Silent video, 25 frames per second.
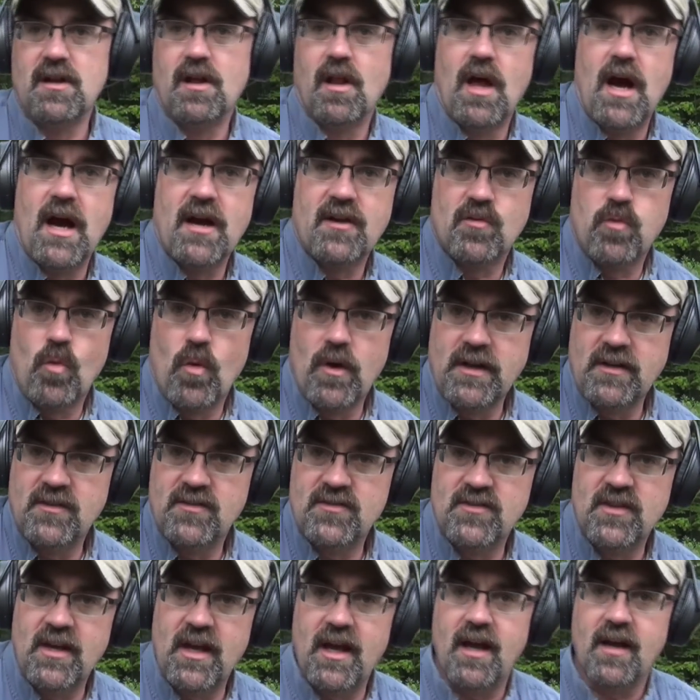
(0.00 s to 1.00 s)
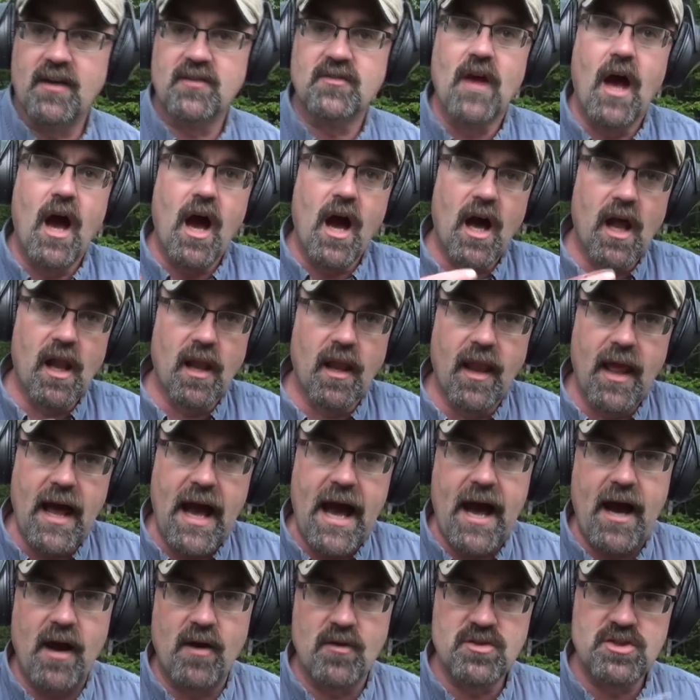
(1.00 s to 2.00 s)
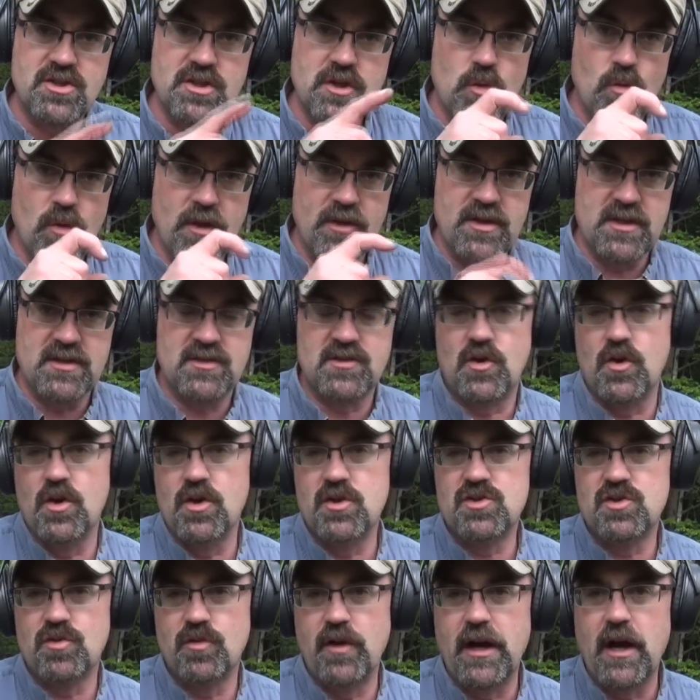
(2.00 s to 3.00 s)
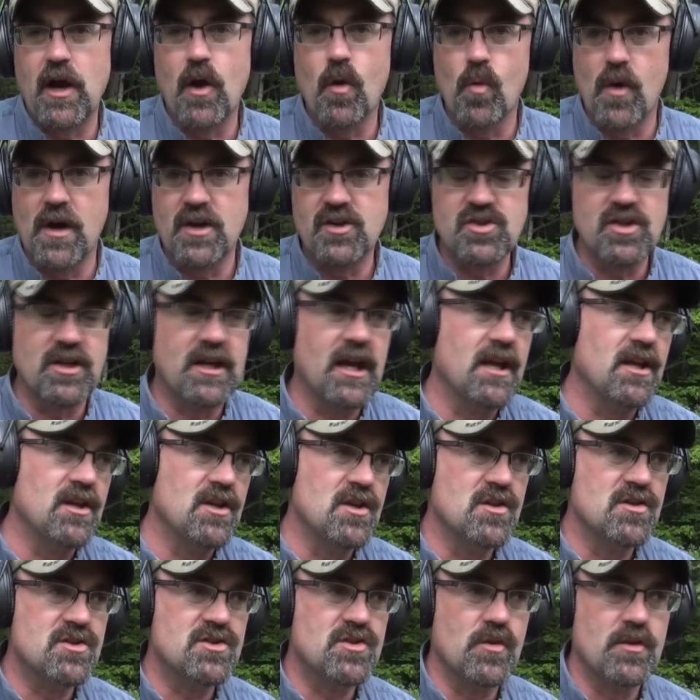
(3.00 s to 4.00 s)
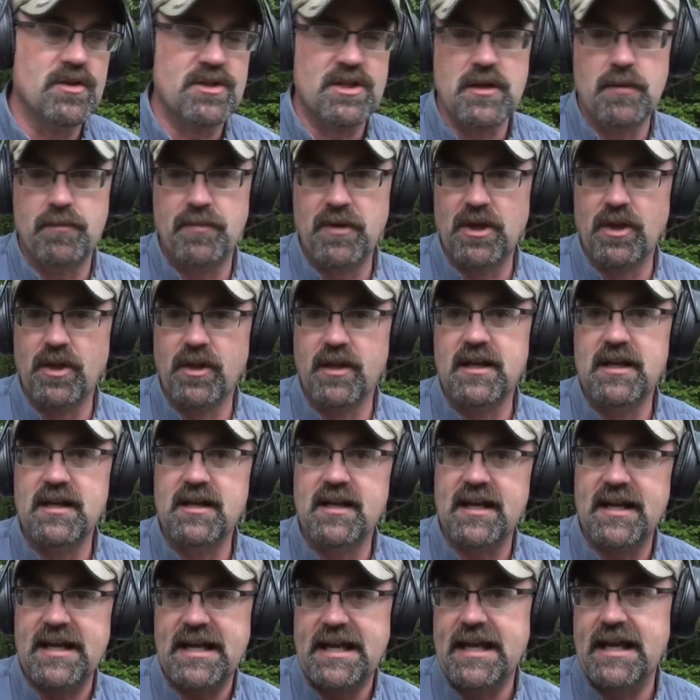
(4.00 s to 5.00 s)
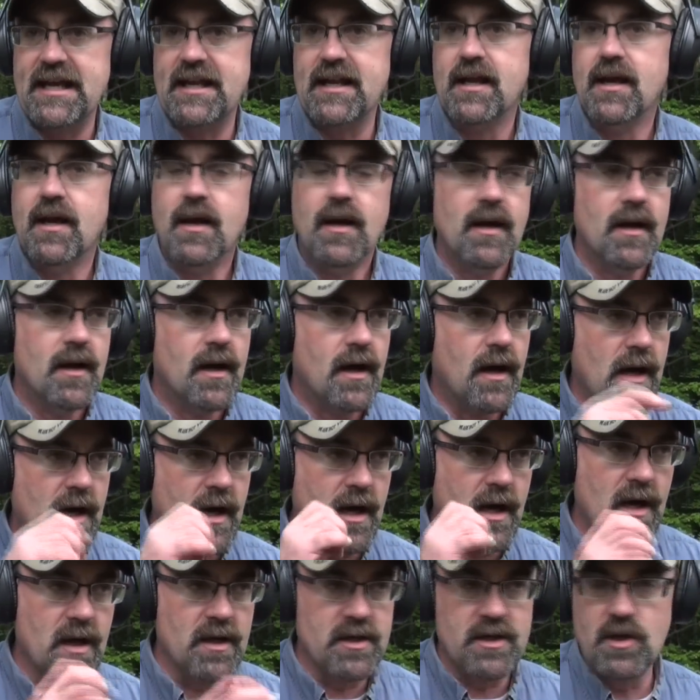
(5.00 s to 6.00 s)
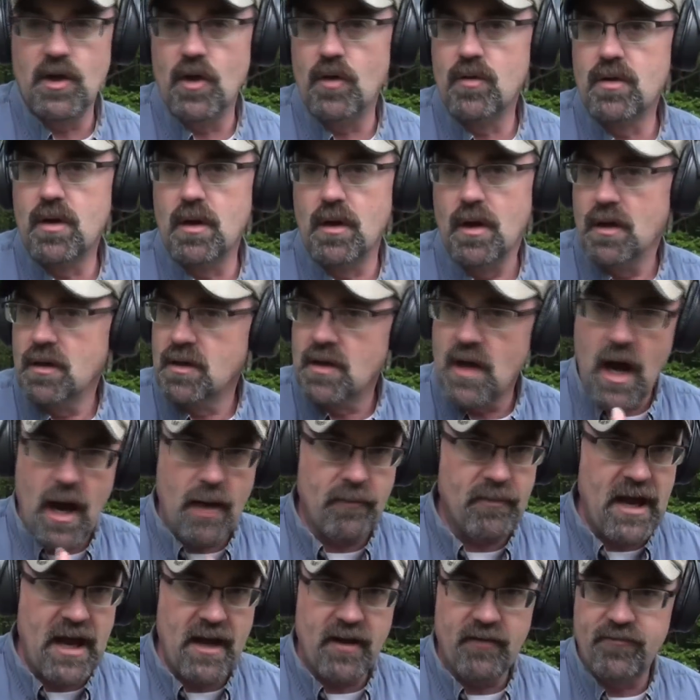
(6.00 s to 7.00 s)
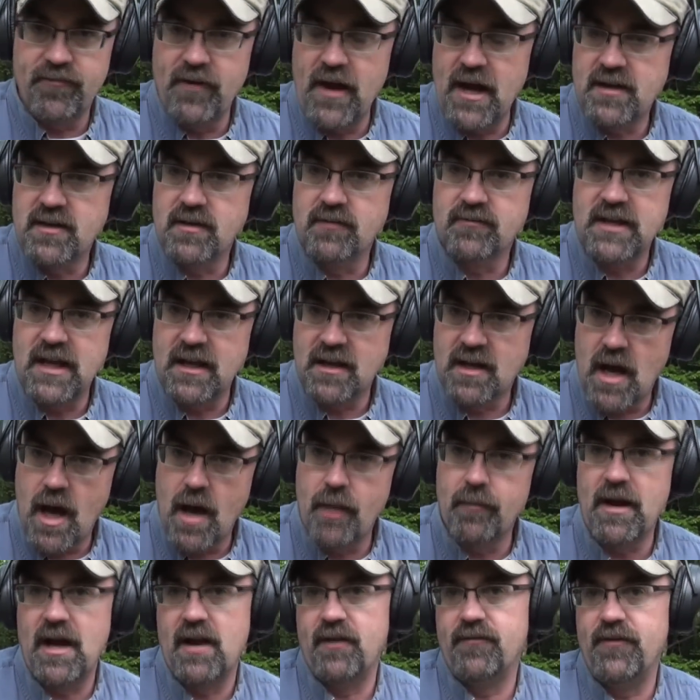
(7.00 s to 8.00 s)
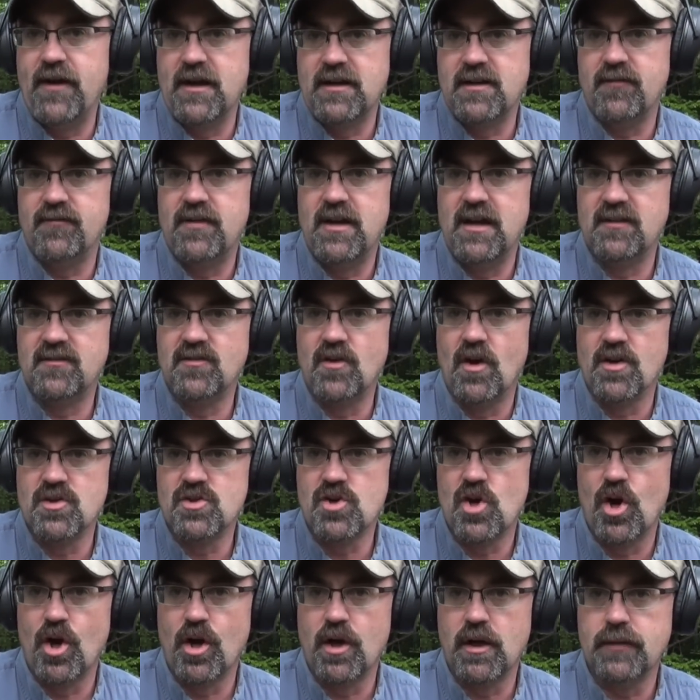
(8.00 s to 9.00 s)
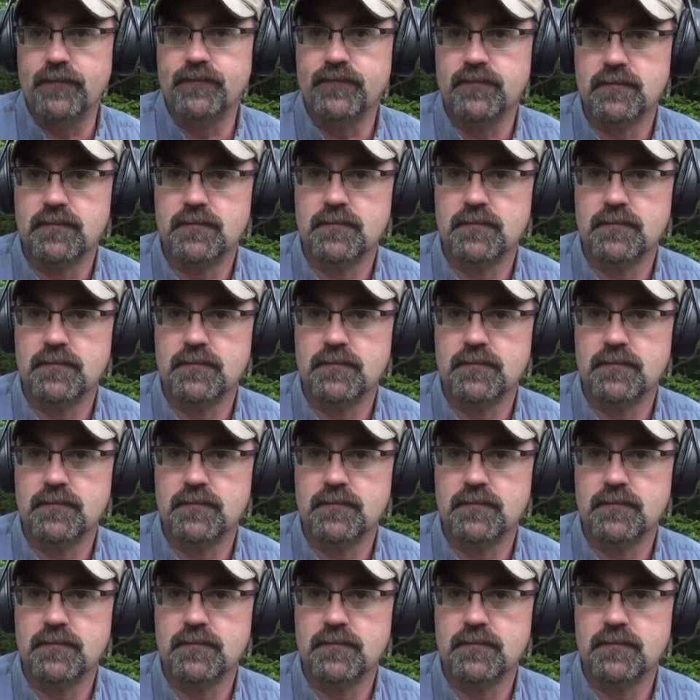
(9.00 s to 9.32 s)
the Glock 26 allows you, with its good trigger, once you get used to it, the ability to hit, get combat effective hits on target.